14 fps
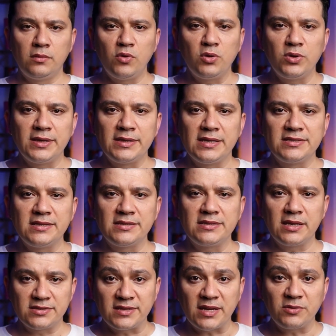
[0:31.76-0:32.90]
When we distance
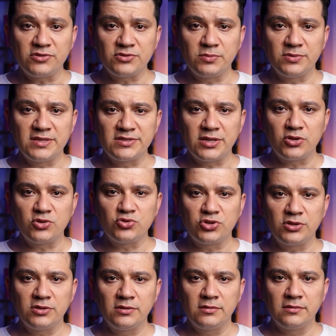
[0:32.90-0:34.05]
ourselves from this
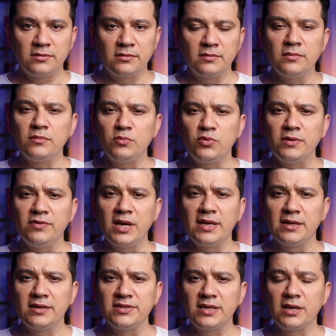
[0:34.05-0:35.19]
illusion, we find
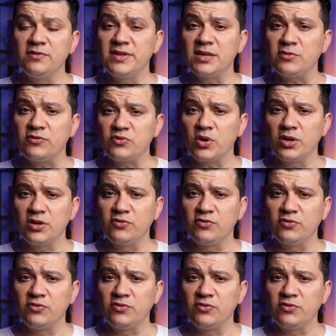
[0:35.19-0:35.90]
ourselves in a fog